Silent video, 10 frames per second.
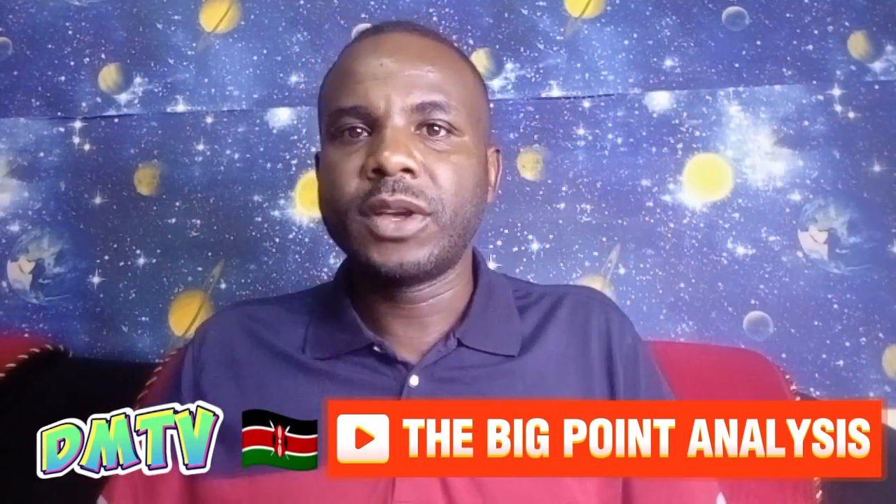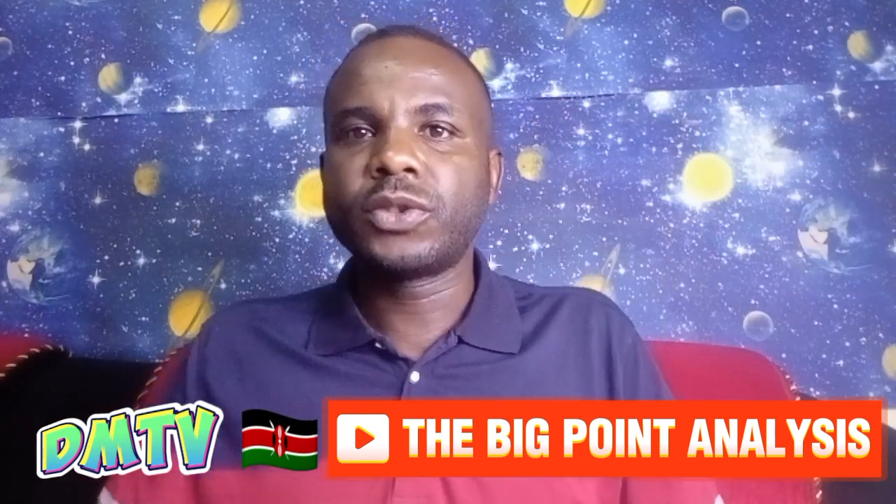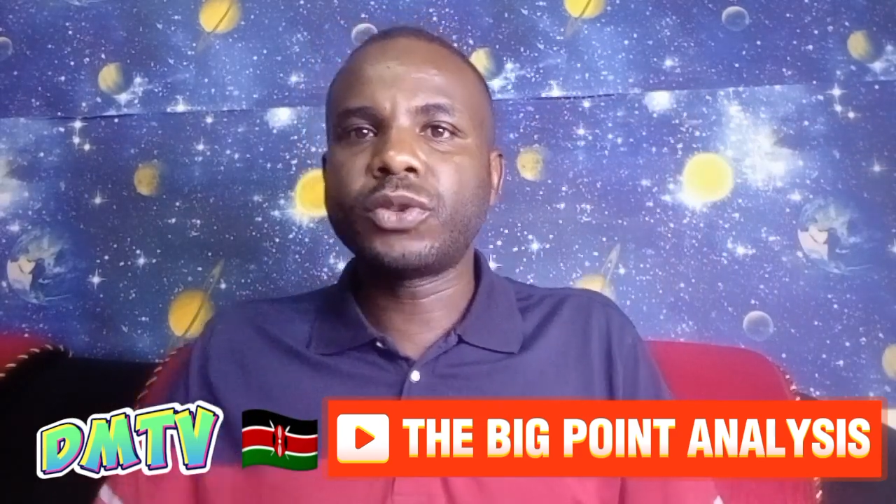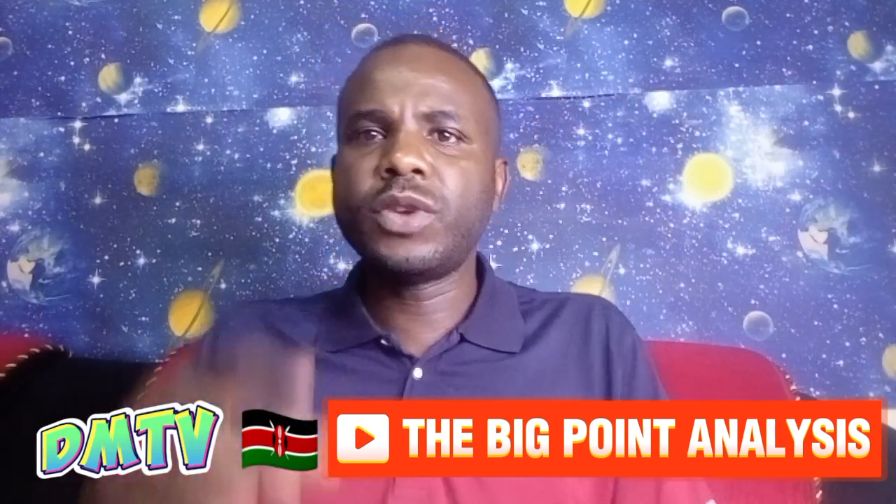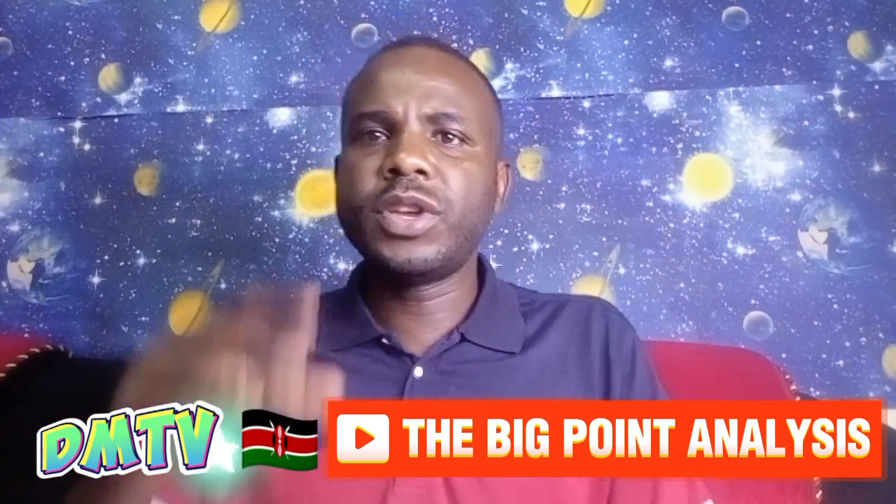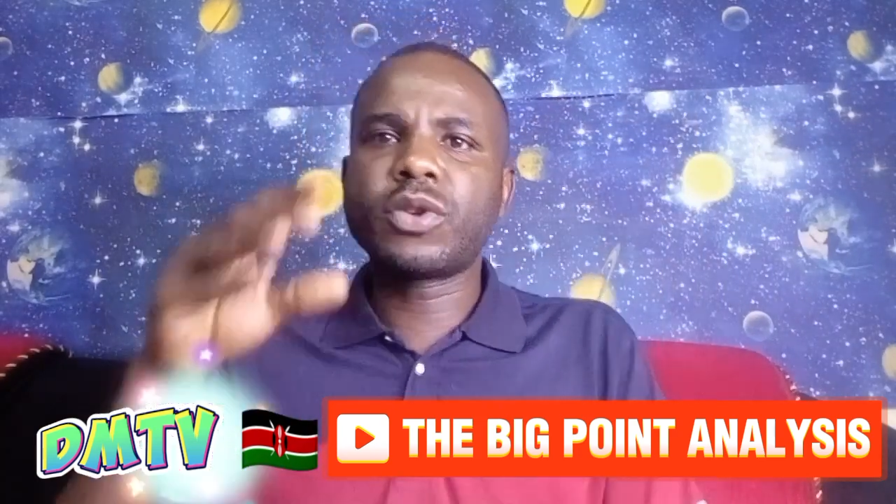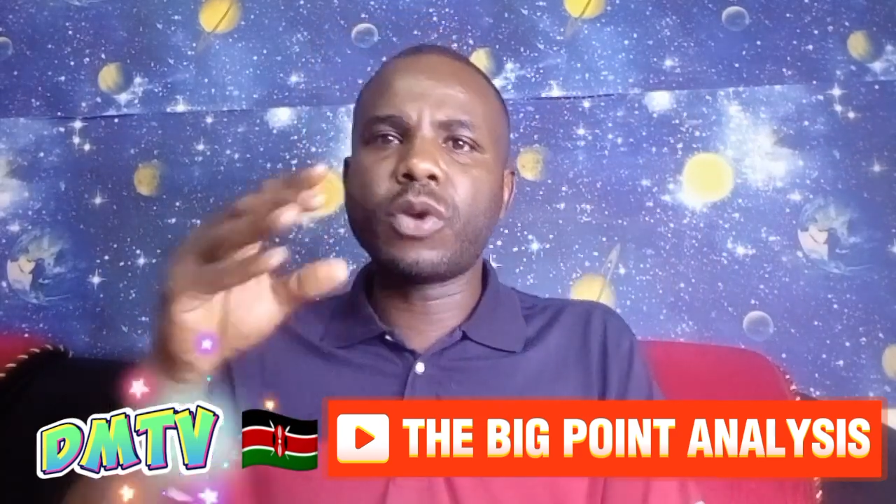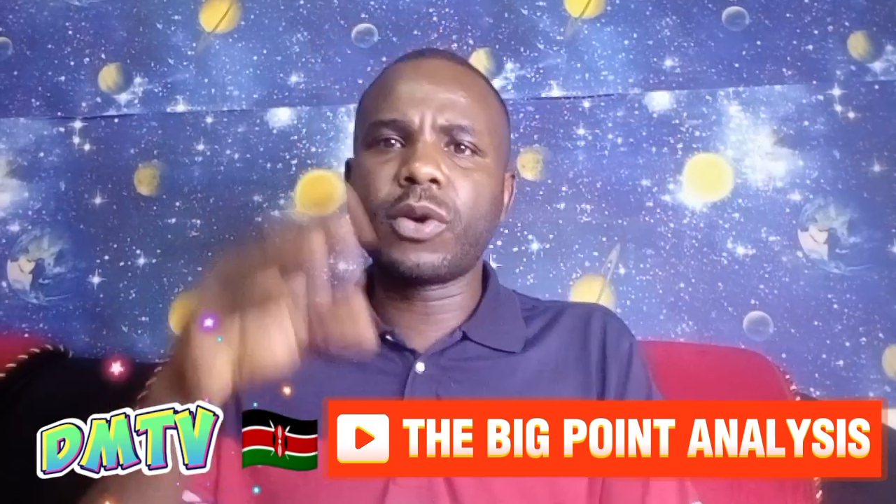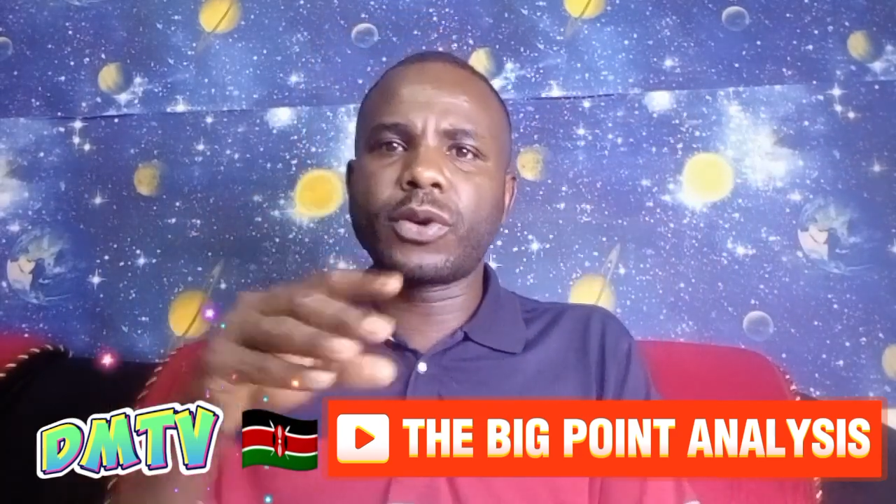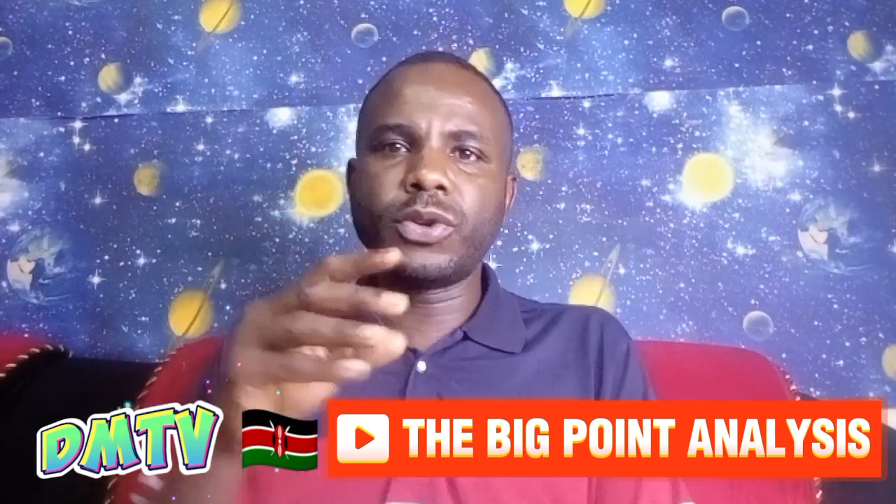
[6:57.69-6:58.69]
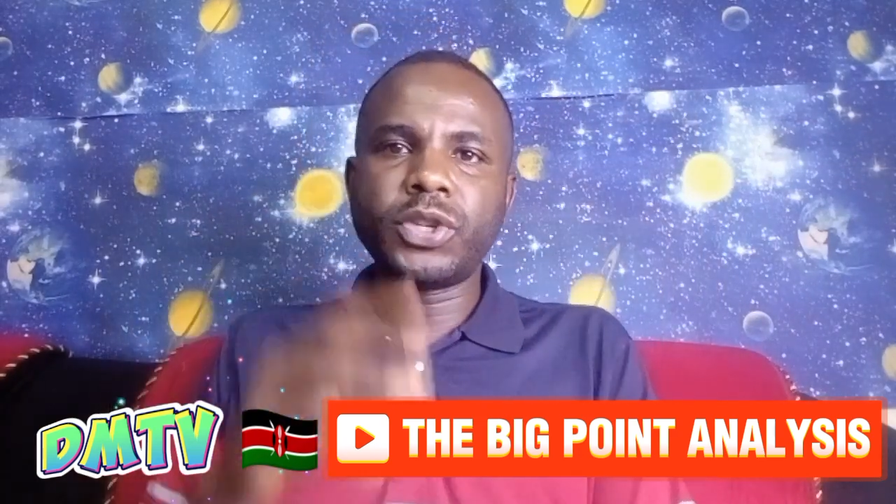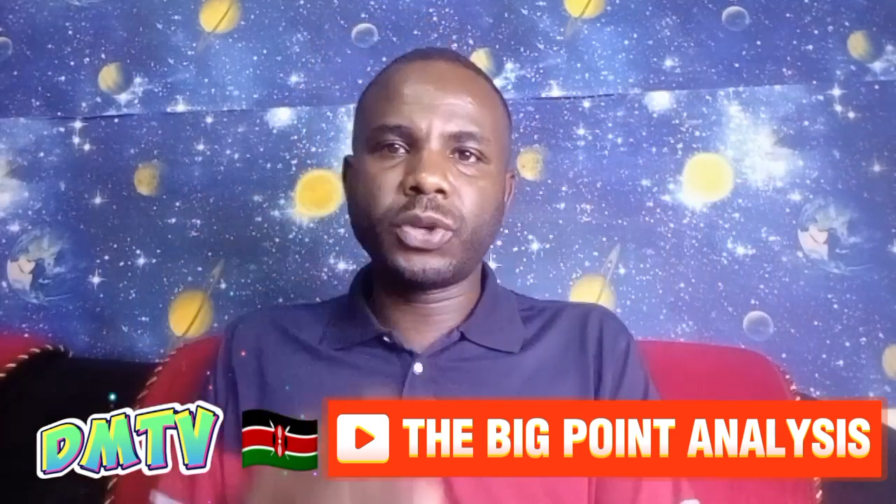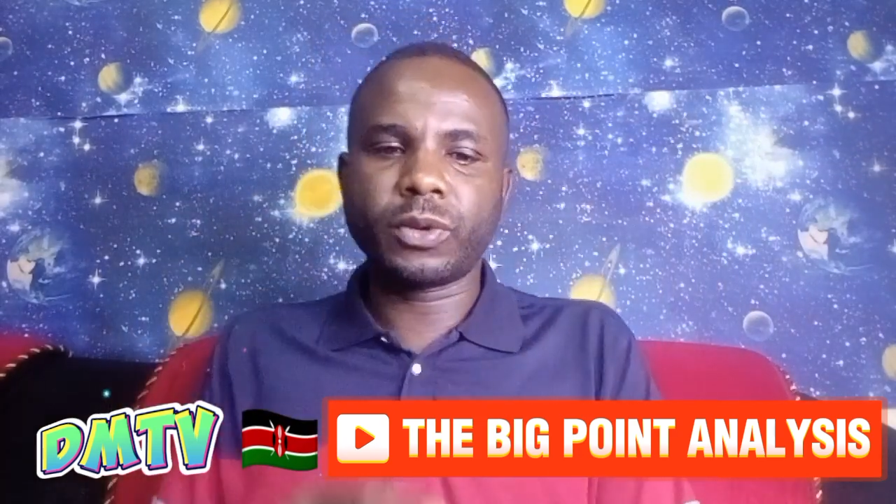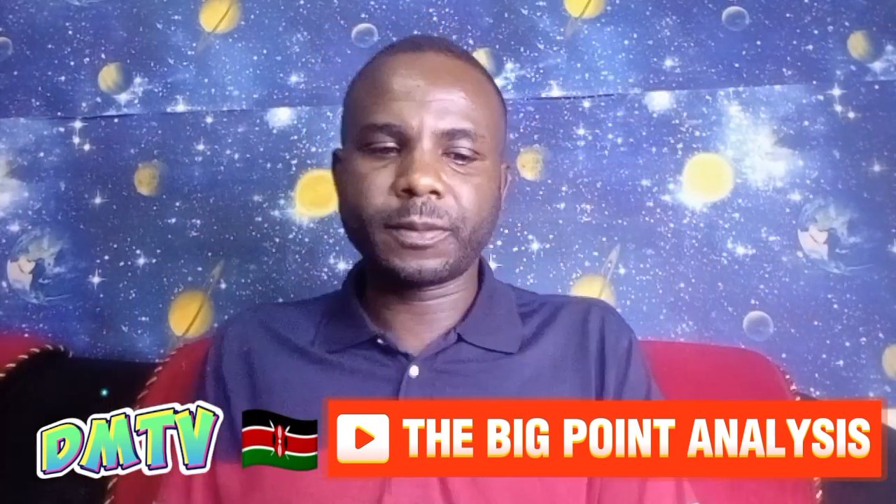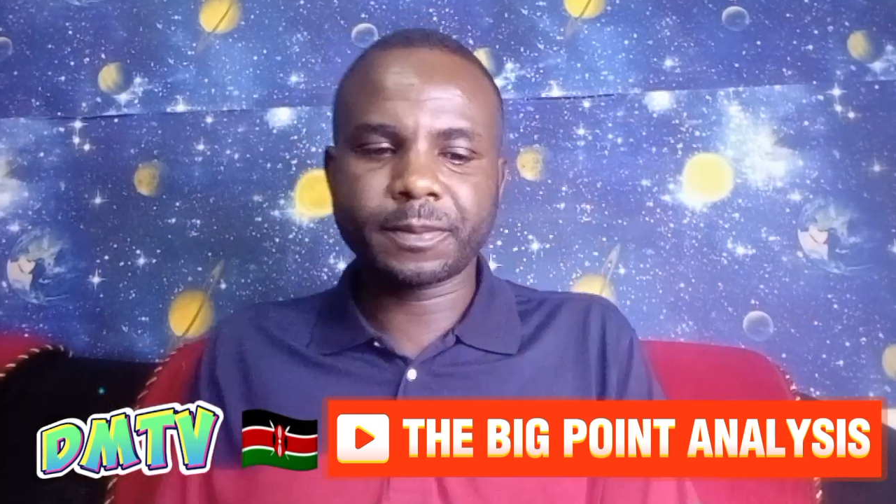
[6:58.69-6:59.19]
So in
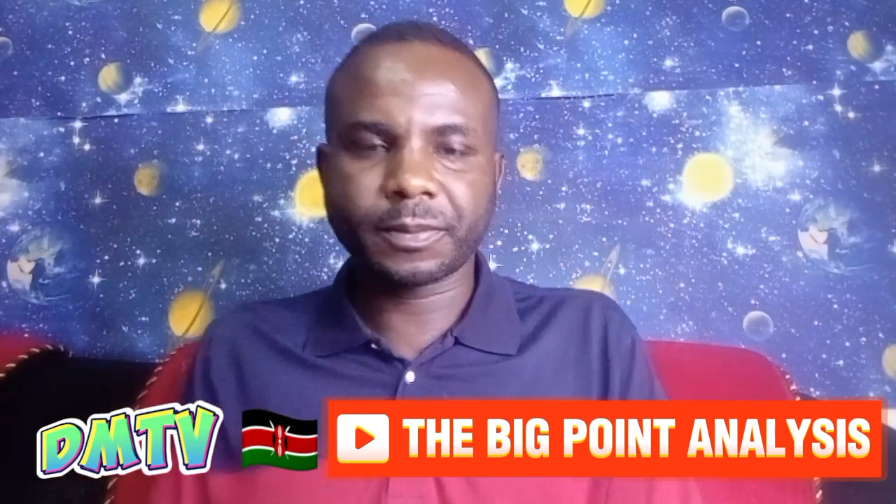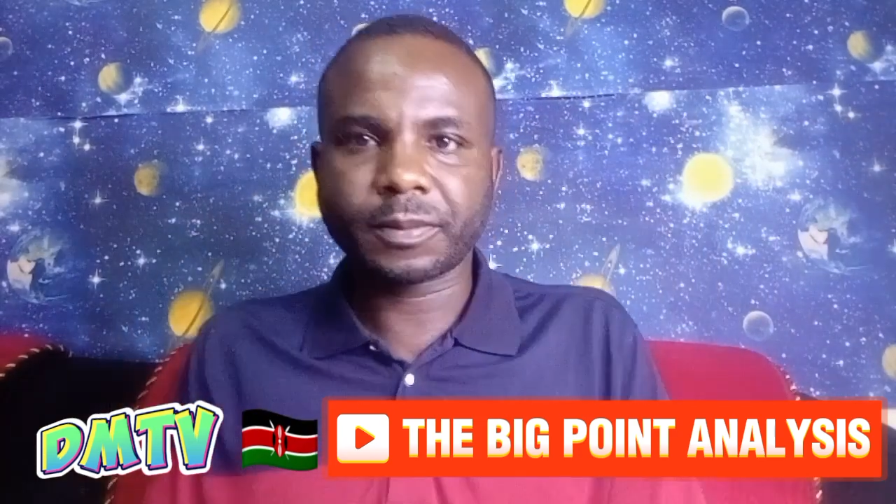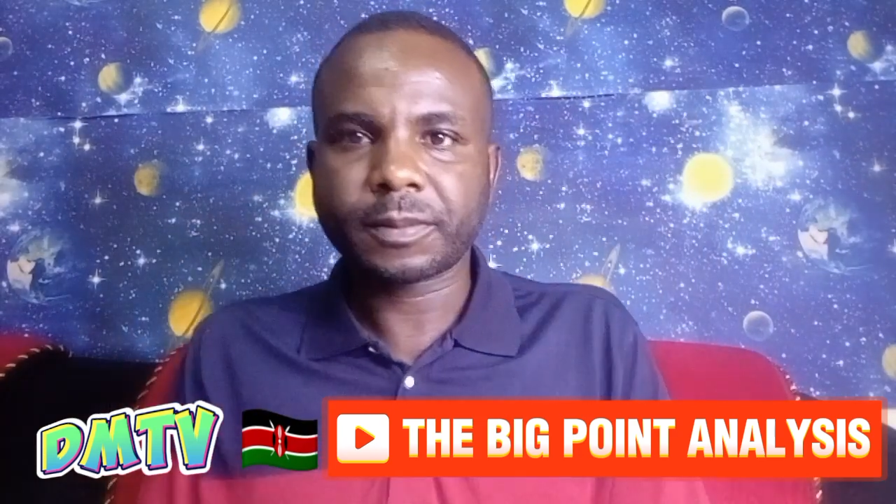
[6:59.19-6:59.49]
conclusion,